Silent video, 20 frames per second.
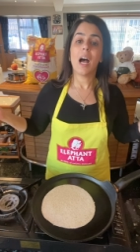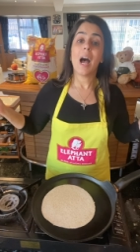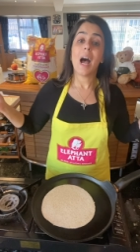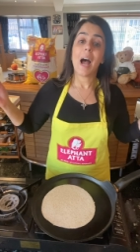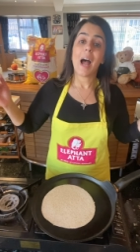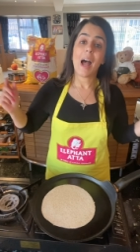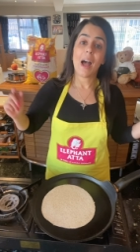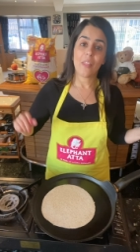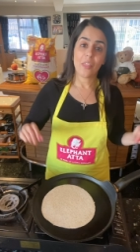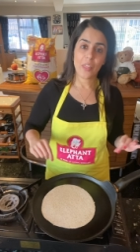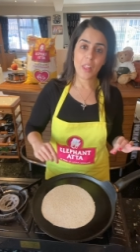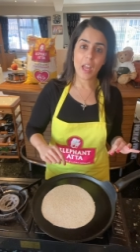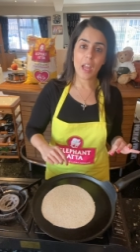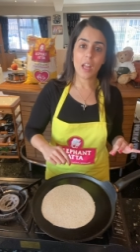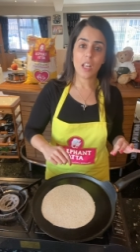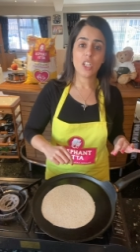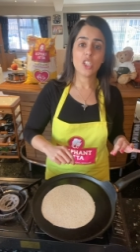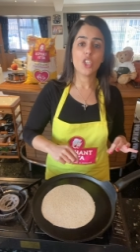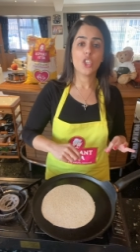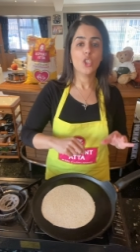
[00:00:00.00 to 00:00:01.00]
and
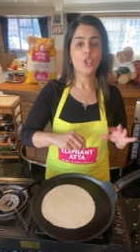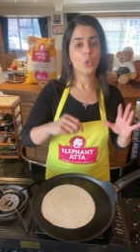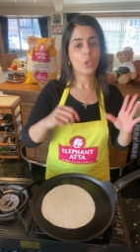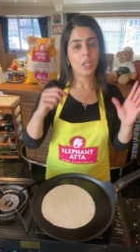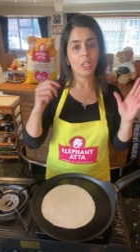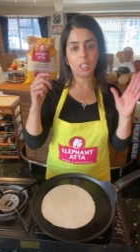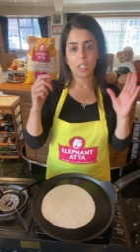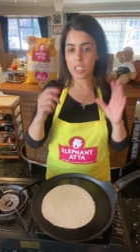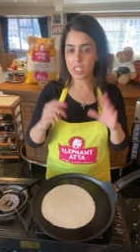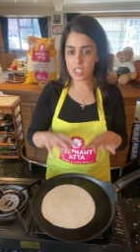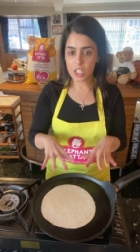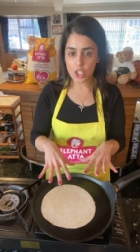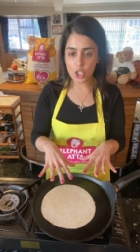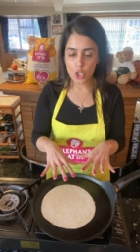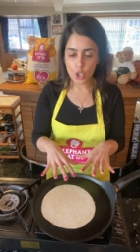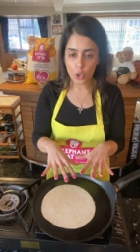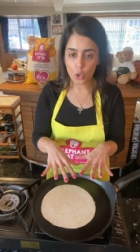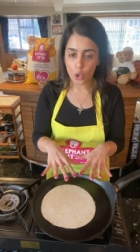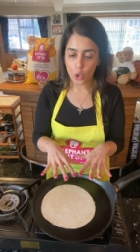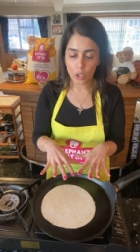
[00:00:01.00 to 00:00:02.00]
then you can continue to
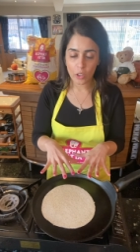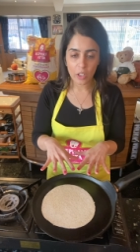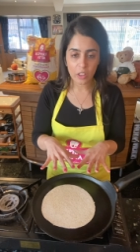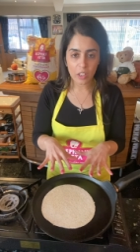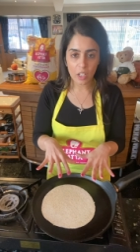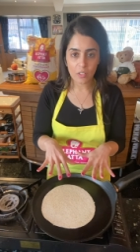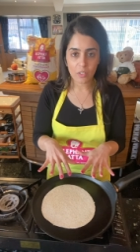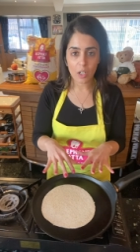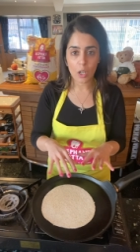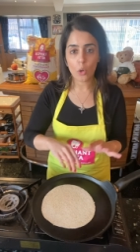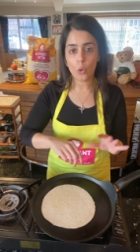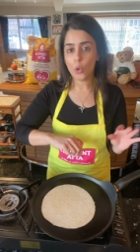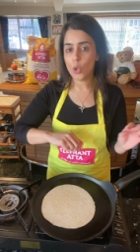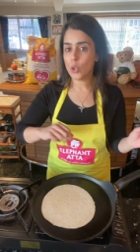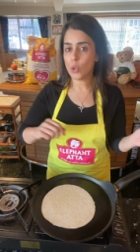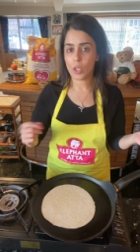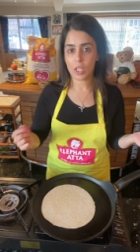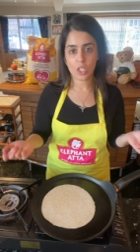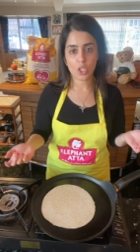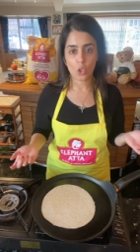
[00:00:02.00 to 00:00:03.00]
cook on the tawa or you
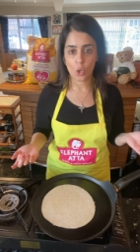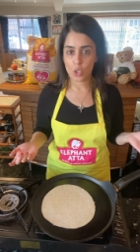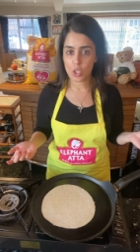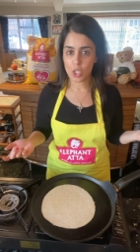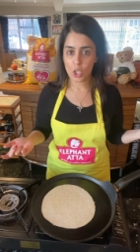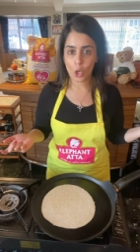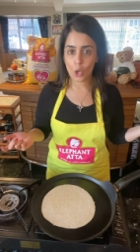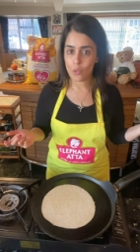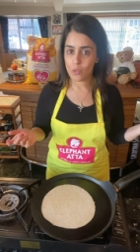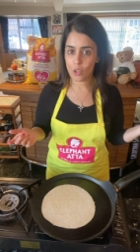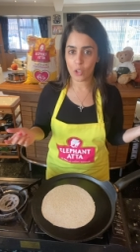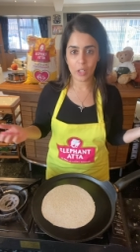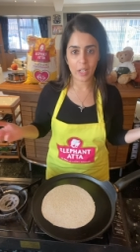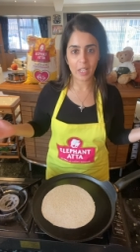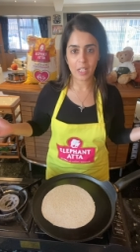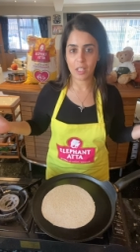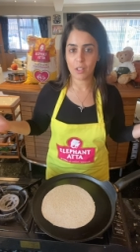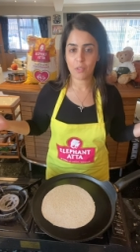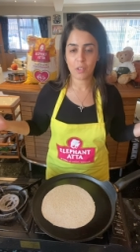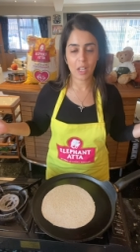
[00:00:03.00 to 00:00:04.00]
can toss it over a
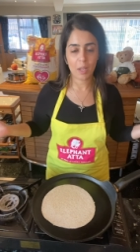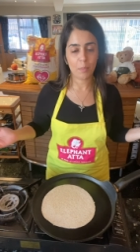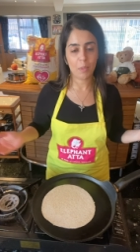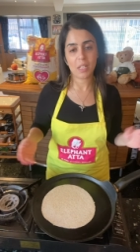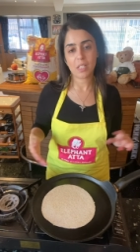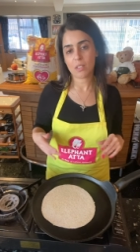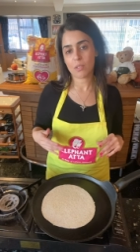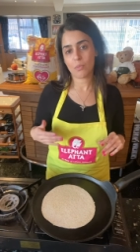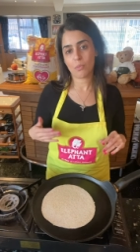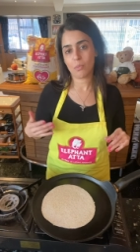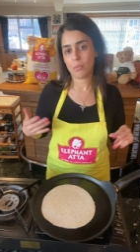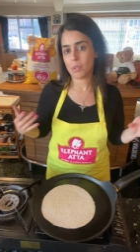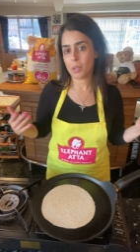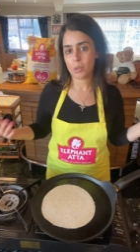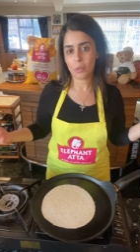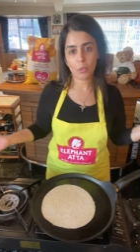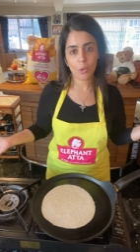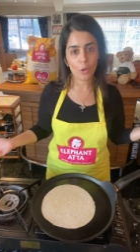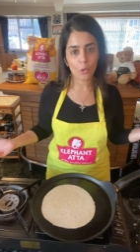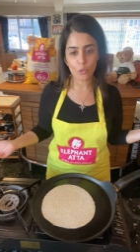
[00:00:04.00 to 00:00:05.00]
naked flame. It's
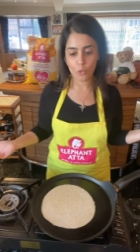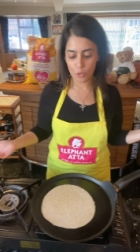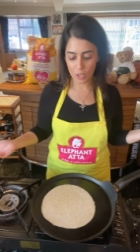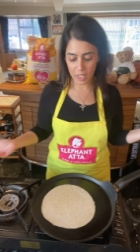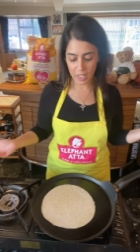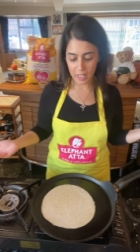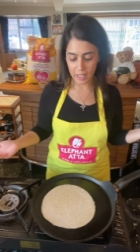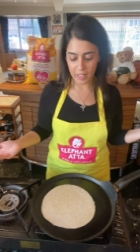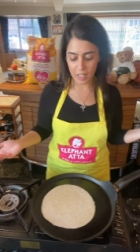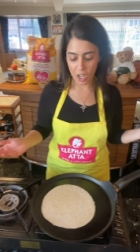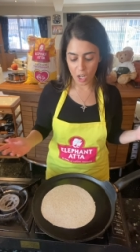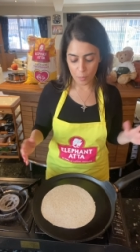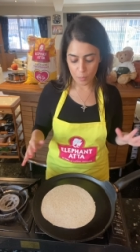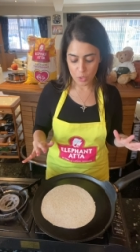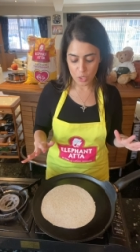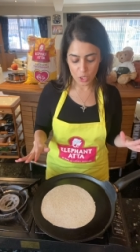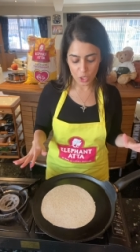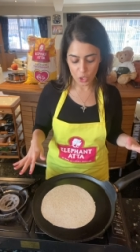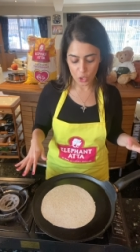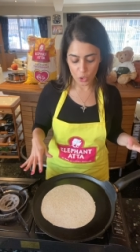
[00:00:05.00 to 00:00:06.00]
really up to
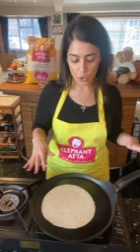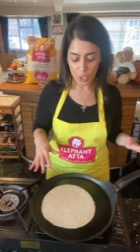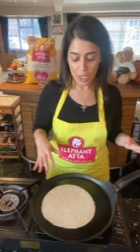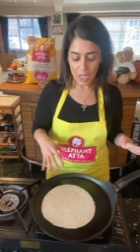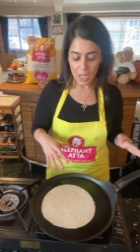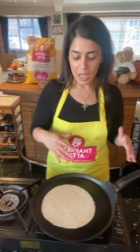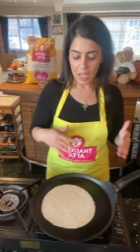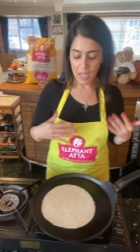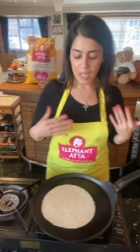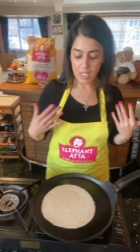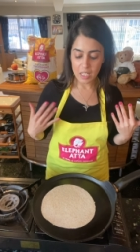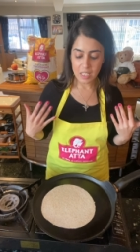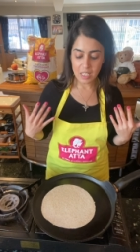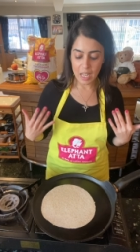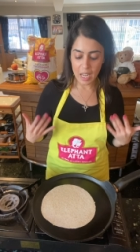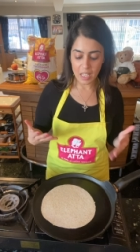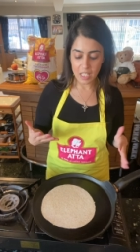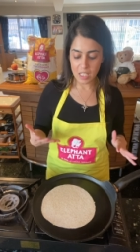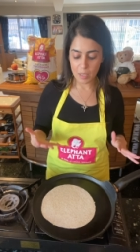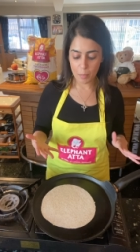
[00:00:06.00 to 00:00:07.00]
you. It
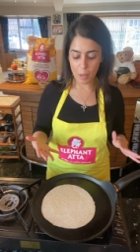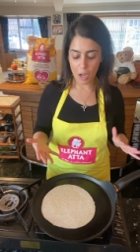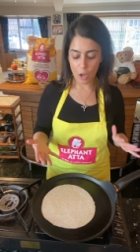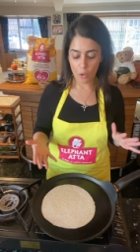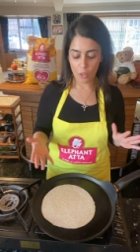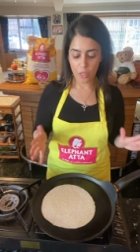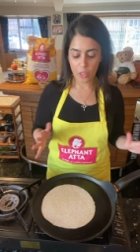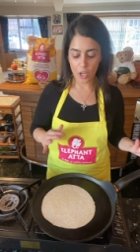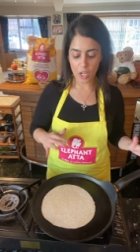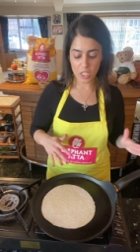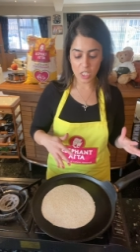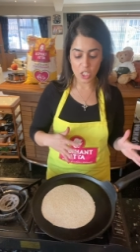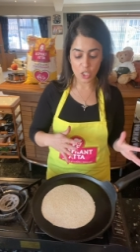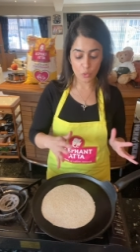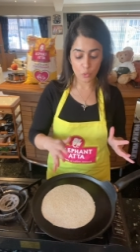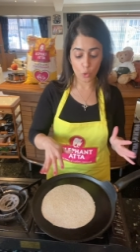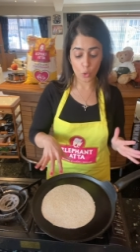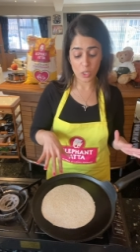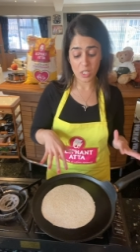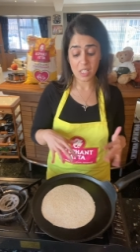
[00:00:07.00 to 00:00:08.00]
takes about 30 to
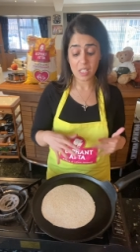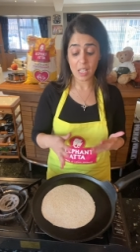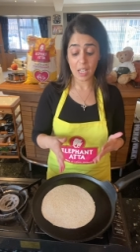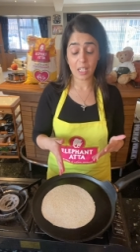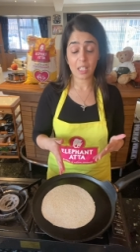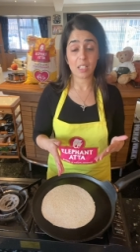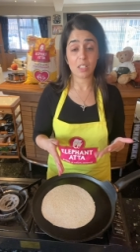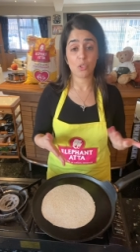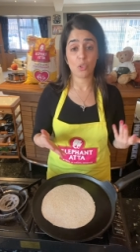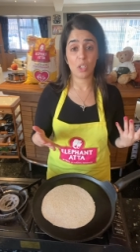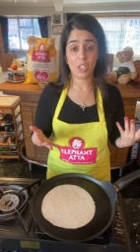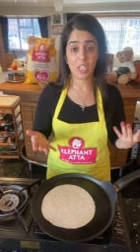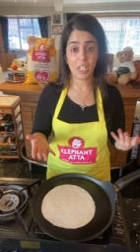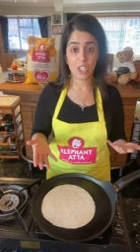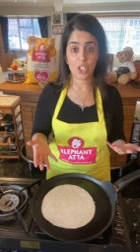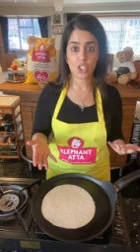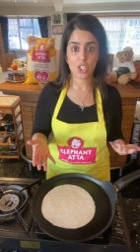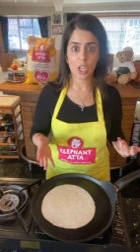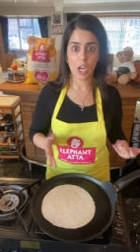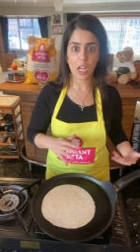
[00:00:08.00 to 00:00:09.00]
40 seconds on each
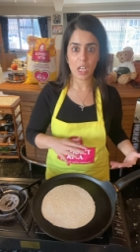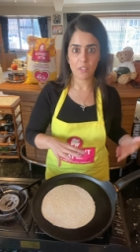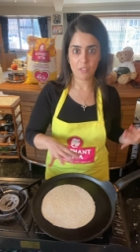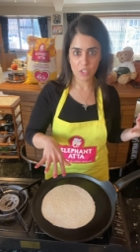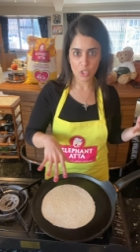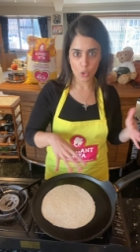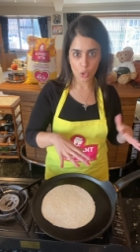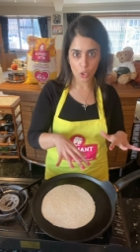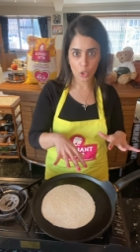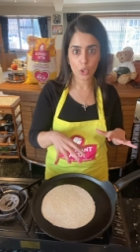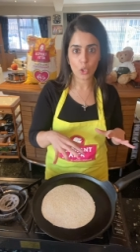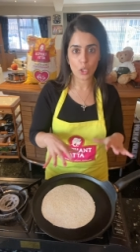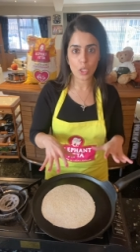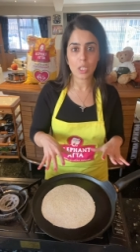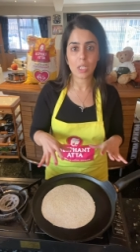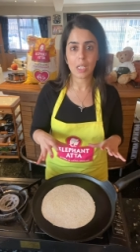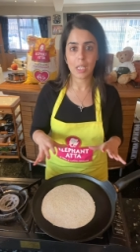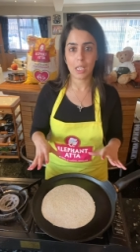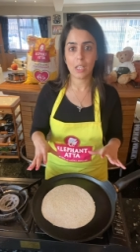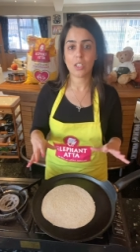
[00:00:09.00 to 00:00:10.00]
side if it's on a good
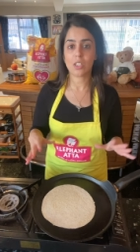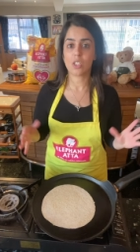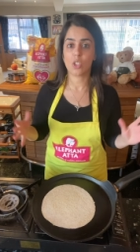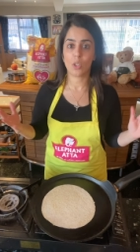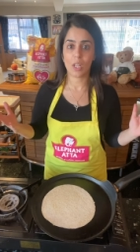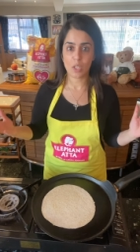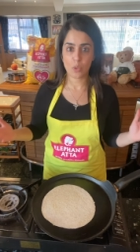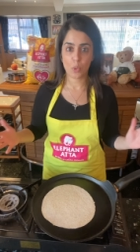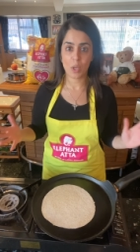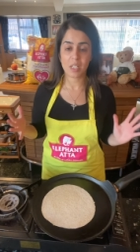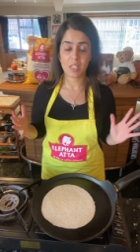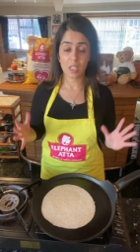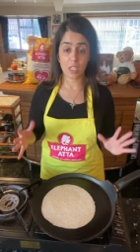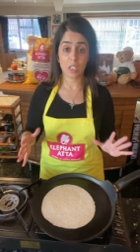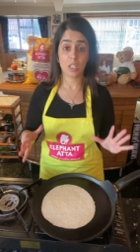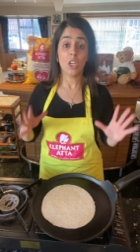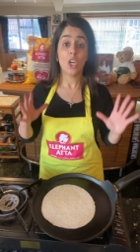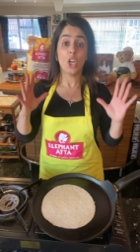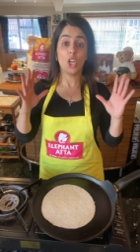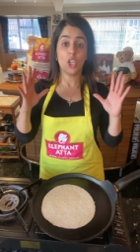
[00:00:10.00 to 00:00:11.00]
heat. So that's why I said
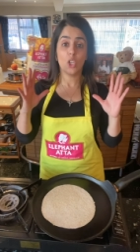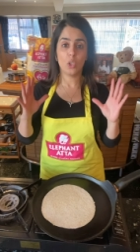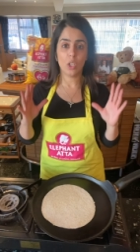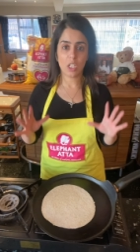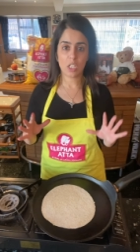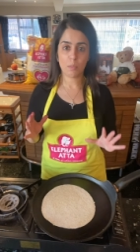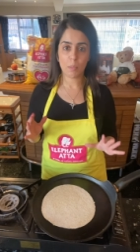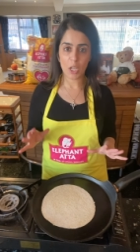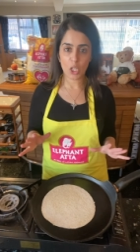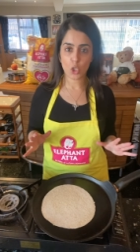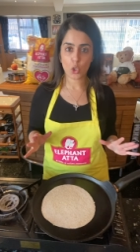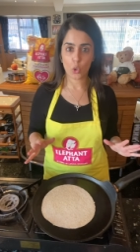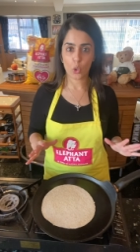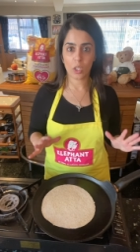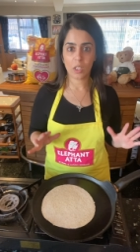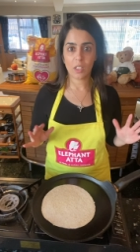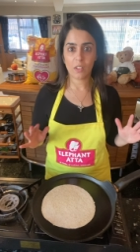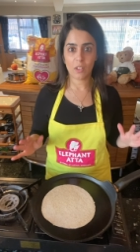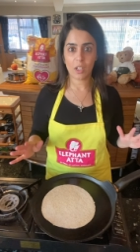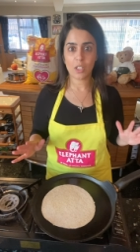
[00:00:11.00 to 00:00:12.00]
you need to make sure your
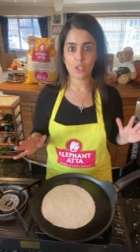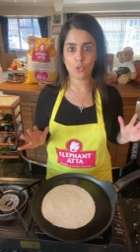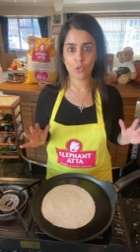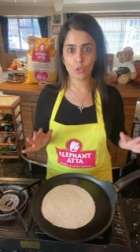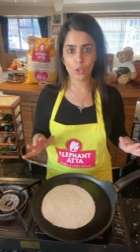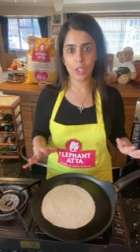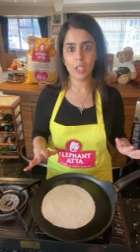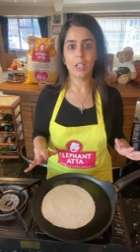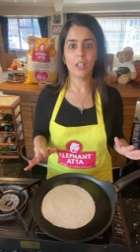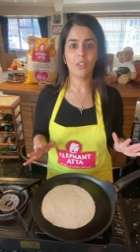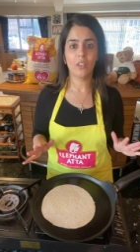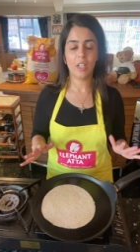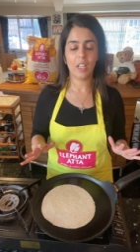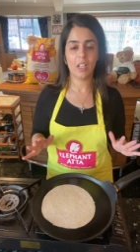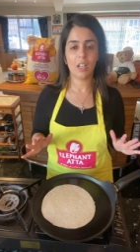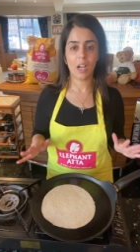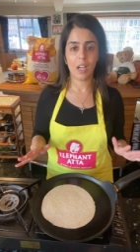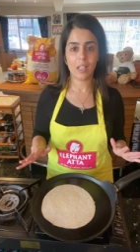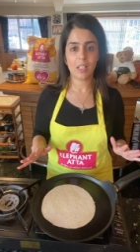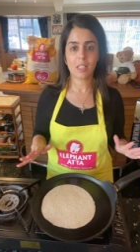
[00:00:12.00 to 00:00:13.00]
tawa is really
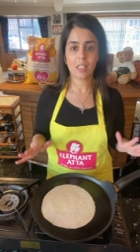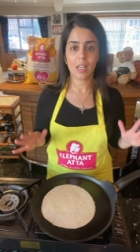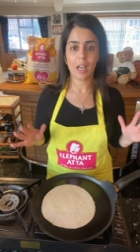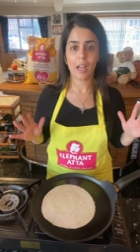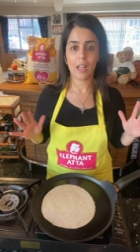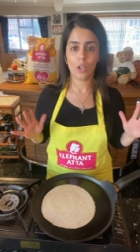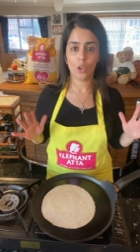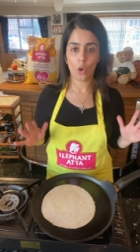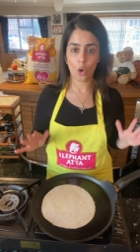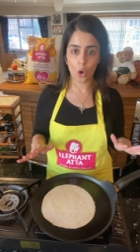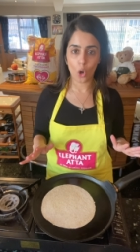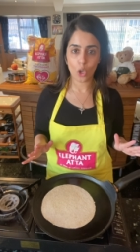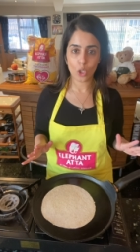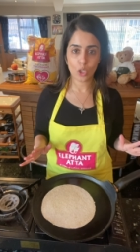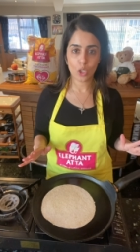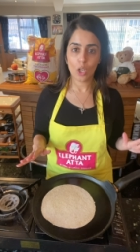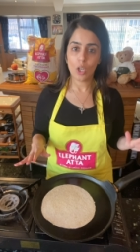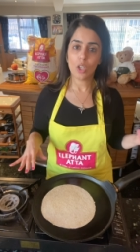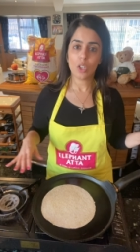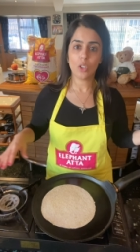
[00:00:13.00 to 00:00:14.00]
nice and hot.
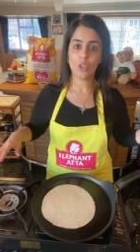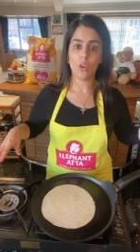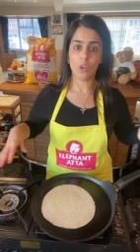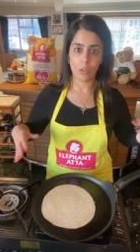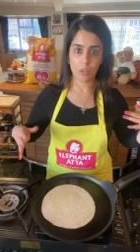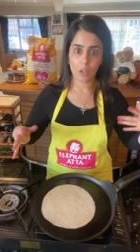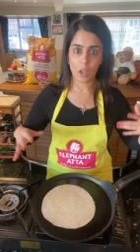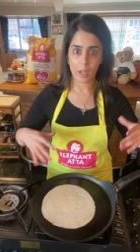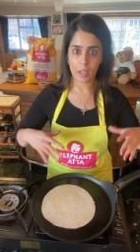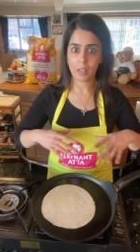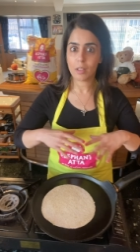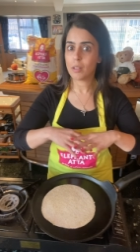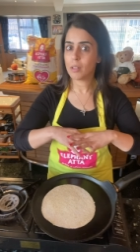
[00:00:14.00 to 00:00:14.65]
Not like